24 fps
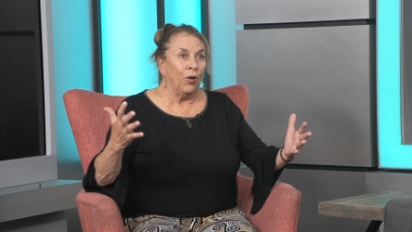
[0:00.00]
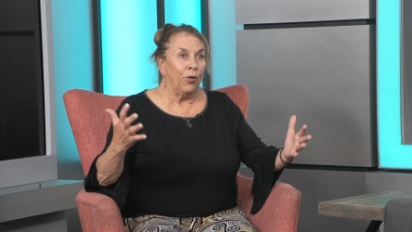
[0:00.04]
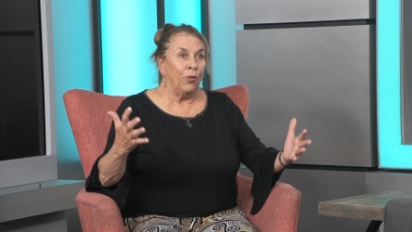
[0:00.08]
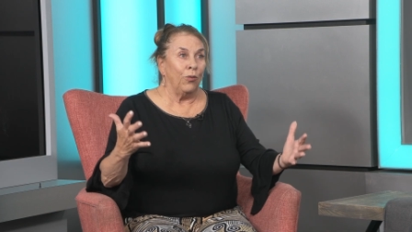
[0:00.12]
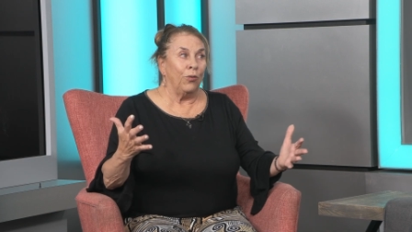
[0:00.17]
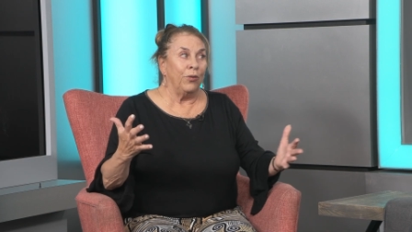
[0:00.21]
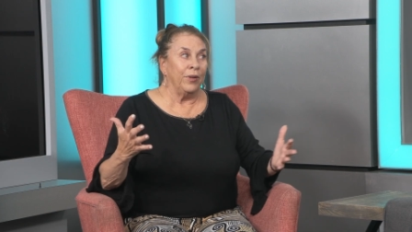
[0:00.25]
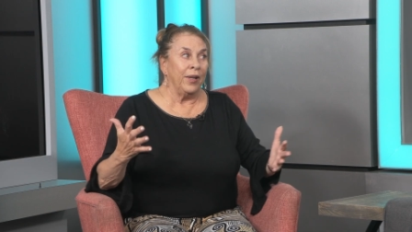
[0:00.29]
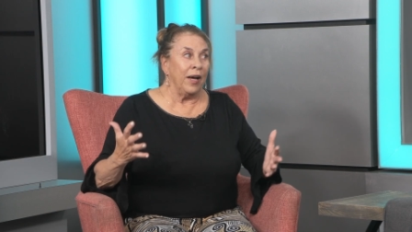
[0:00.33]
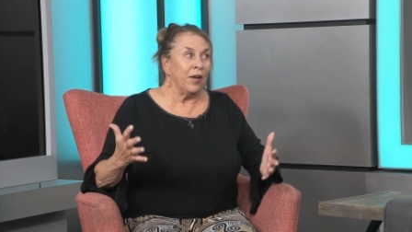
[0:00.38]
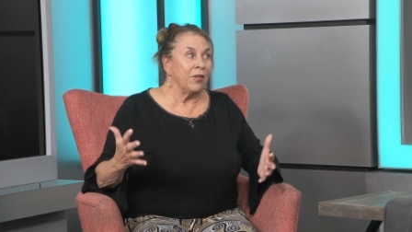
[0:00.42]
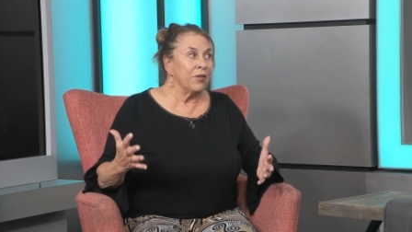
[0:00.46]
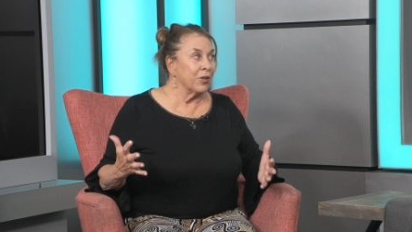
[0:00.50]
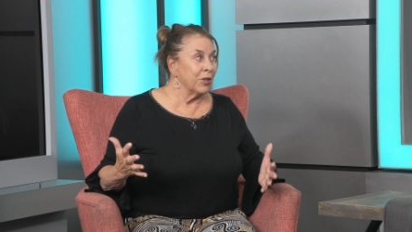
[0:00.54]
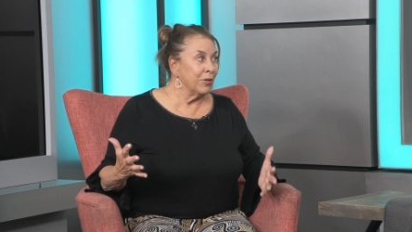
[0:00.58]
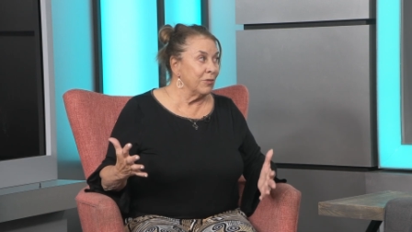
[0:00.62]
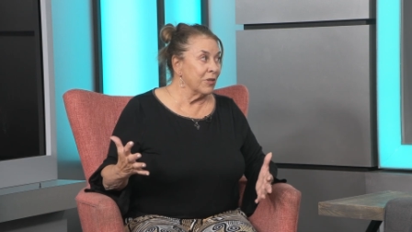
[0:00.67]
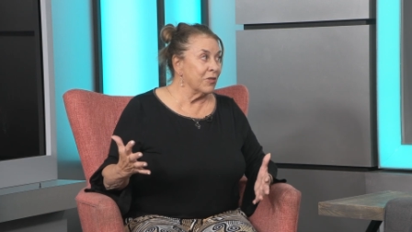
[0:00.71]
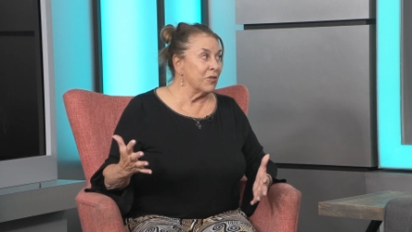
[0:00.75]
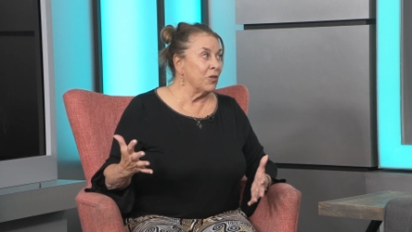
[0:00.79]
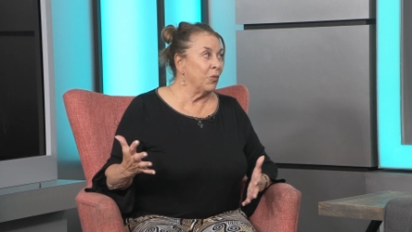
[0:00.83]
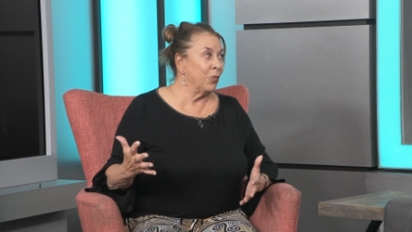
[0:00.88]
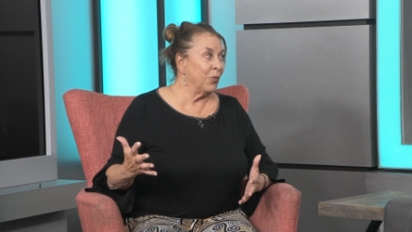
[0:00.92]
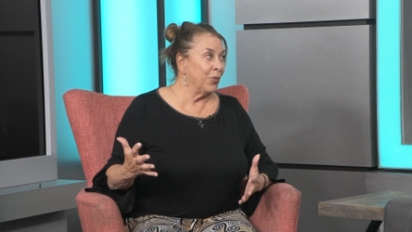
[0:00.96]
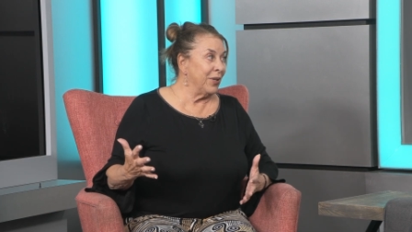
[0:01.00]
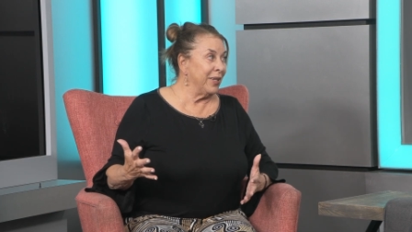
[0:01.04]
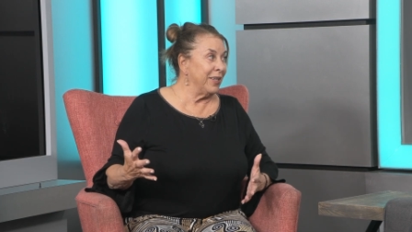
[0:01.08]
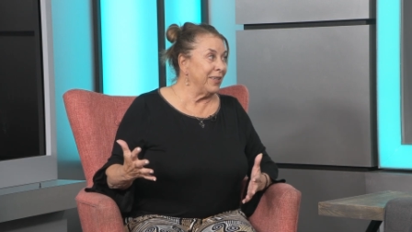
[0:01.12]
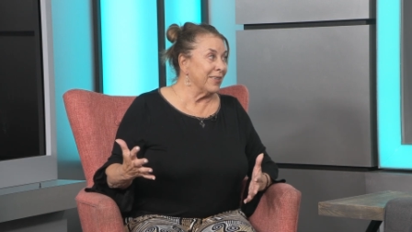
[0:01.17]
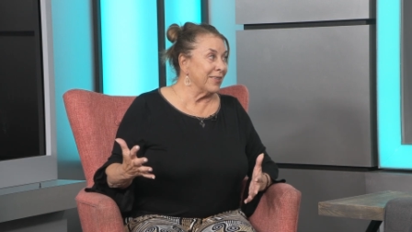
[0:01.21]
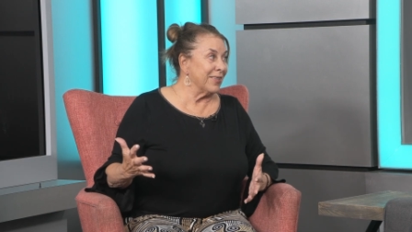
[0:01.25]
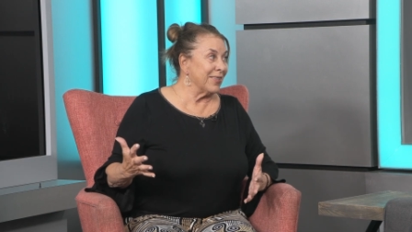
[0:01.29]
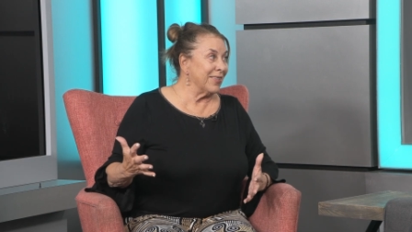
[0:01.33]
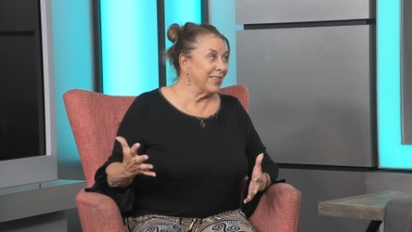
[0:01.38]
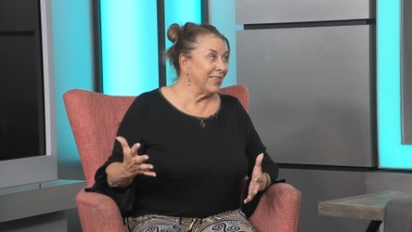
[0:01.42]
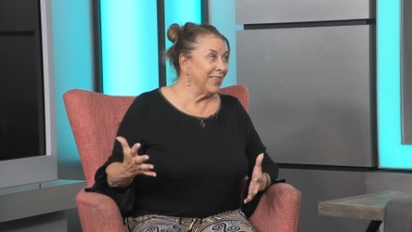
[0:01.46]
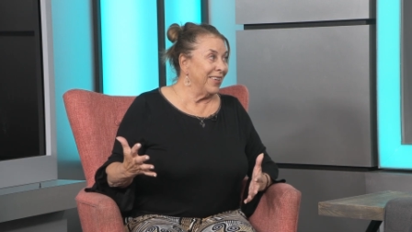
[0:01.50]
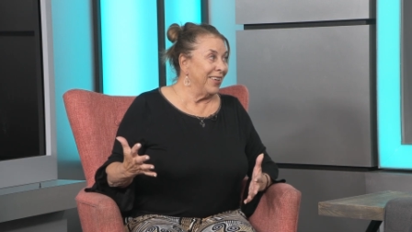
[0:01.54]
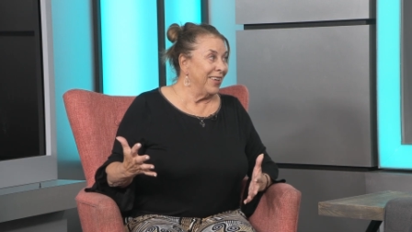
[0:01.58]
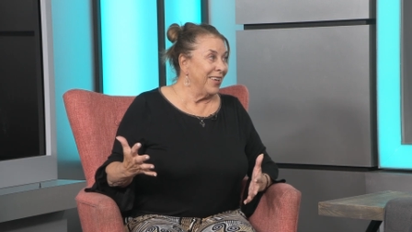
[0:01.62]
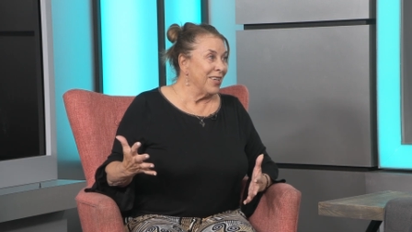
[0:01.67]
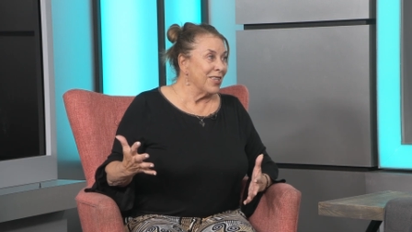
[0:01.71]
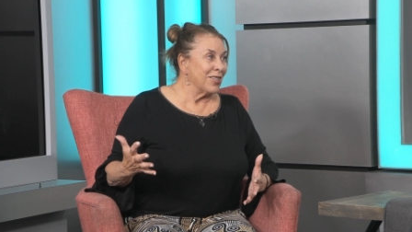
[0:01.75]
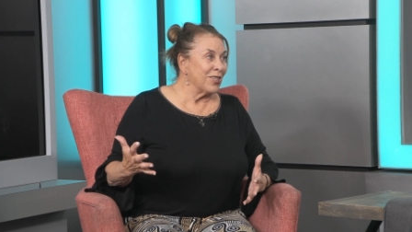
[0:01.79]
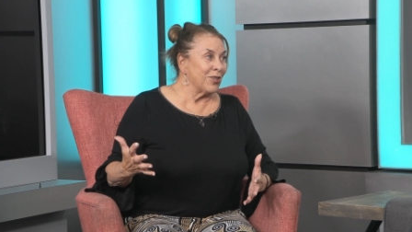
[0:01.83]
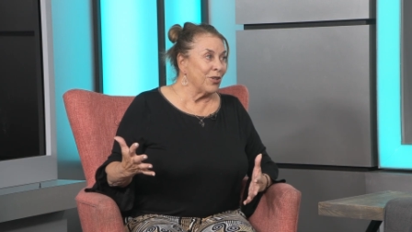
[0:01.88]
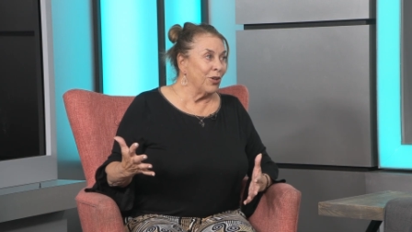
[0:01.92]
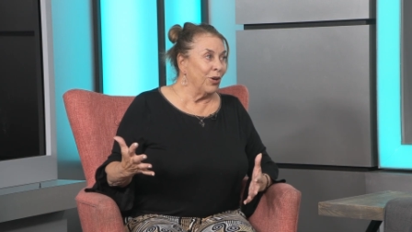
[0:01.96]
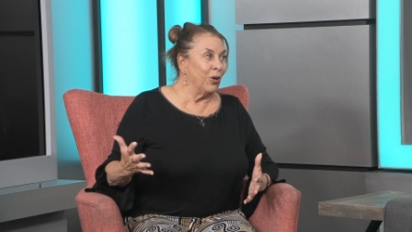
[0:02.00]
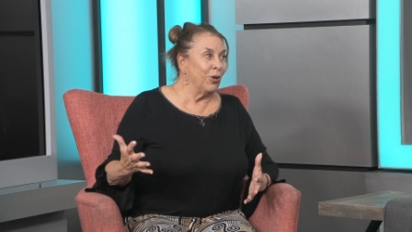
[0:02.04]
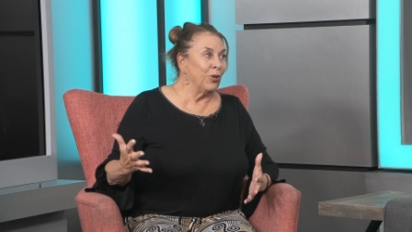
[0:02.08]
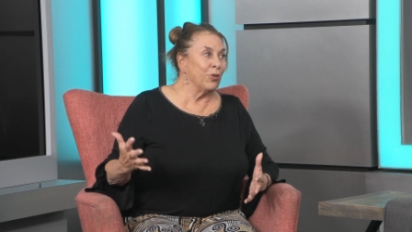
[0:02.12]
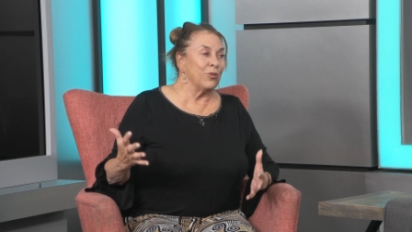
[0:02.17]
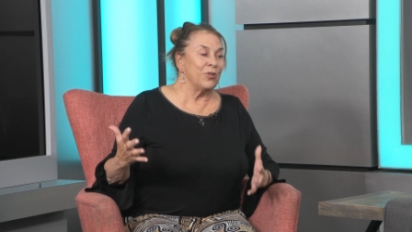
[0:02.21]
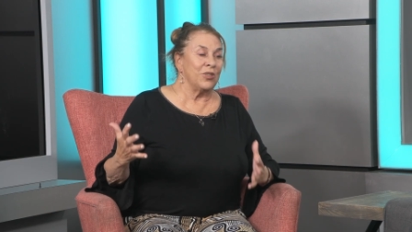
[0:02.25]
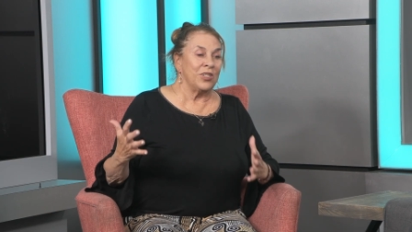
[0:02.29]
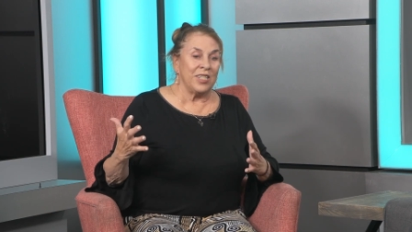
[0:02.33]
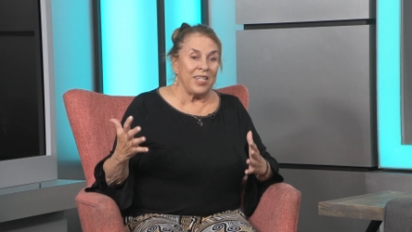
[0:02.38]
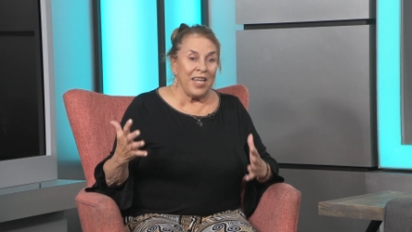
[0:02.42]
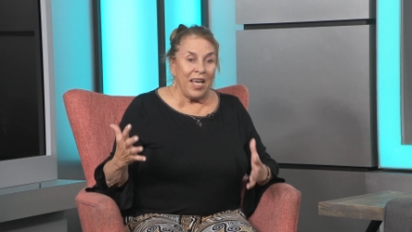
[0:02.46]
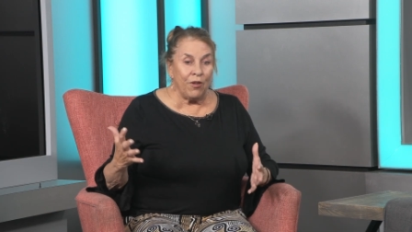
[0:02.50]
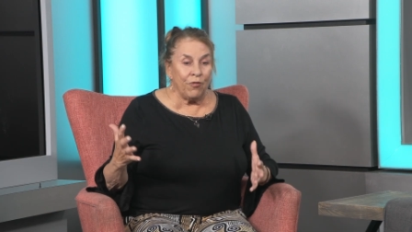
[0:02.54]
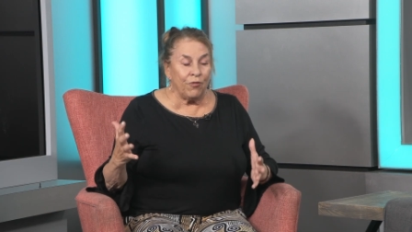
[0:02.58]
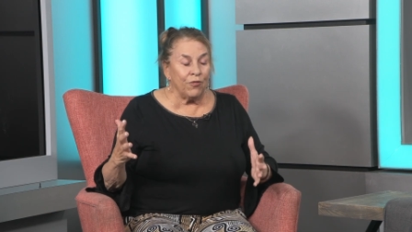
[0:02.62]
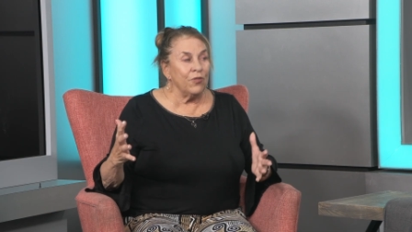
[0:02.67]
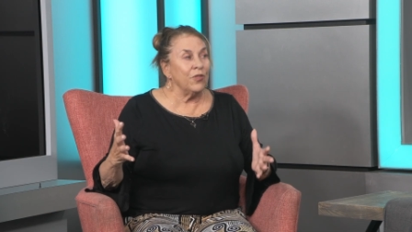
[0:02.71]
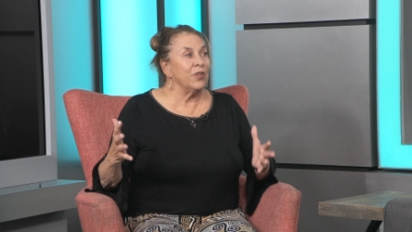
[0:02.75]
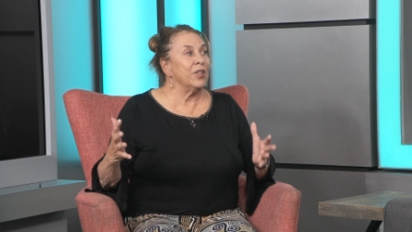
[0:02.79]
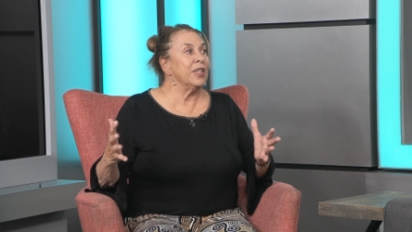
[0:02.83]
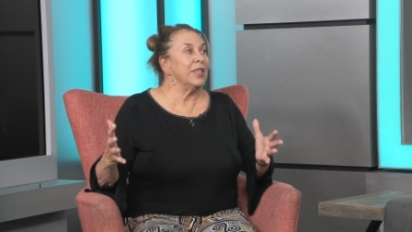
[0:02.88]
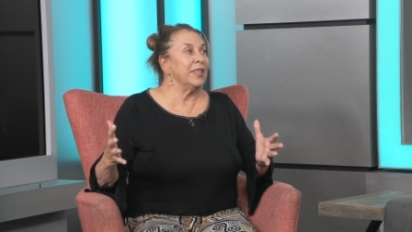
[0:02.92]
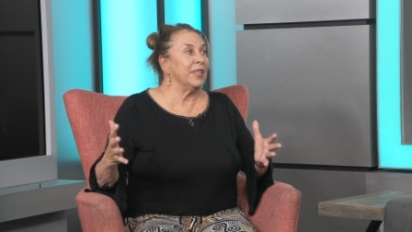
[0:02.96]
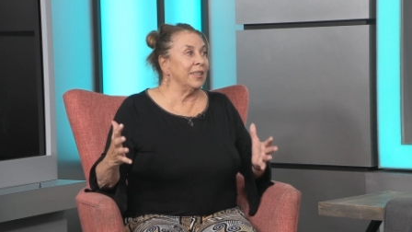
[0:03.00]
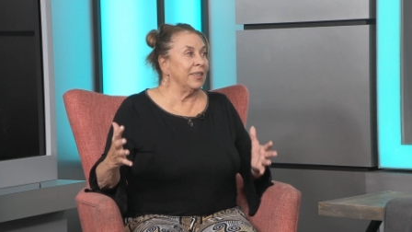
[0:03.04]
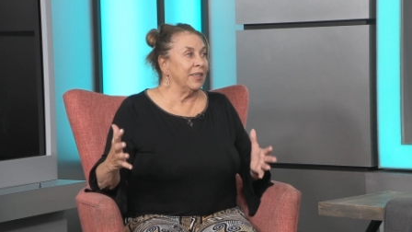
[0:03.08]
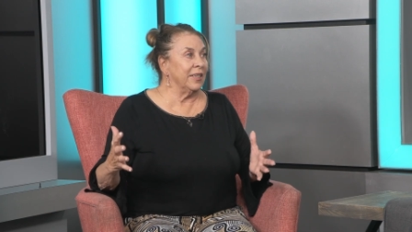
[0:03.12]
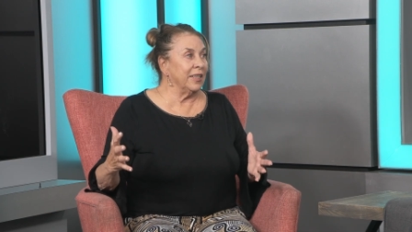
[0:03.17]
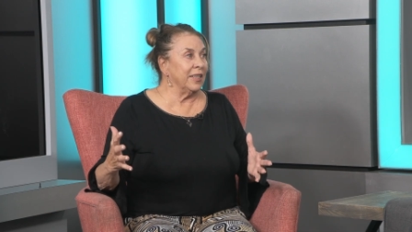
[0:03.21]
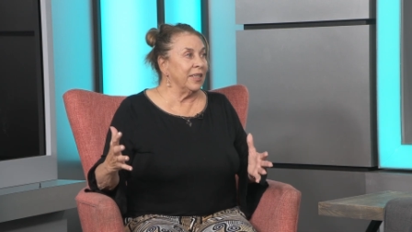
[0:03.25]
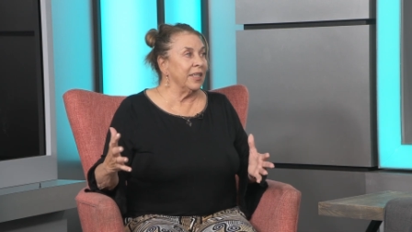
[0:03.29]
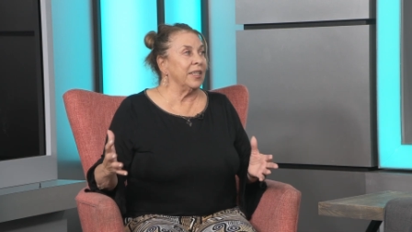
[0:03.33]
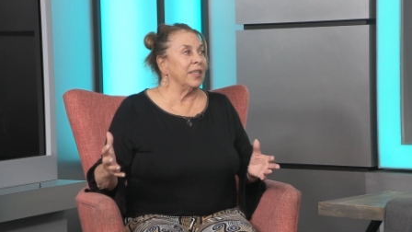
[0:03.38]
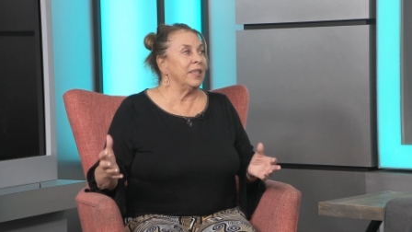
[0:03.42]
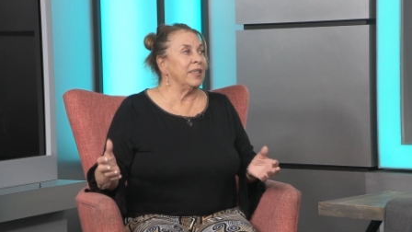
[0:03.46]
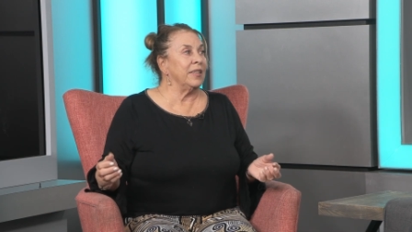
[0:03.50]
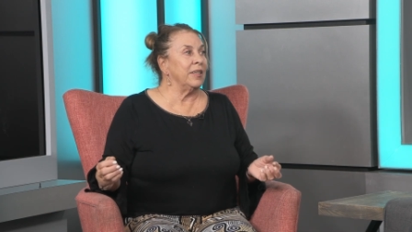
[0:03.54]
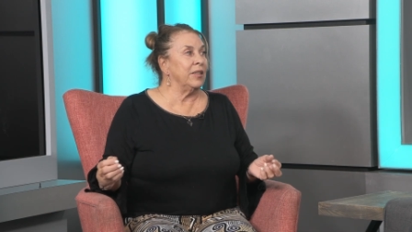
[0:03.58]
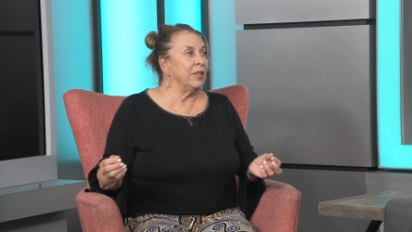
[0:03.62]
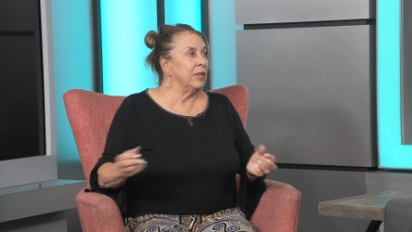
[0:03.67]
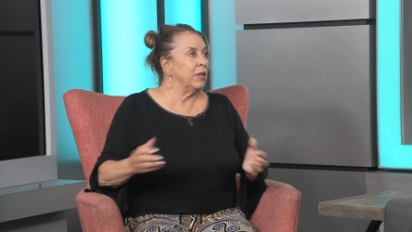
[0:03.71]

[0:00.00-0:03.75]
Well, now they're going somewhere else. So definitely,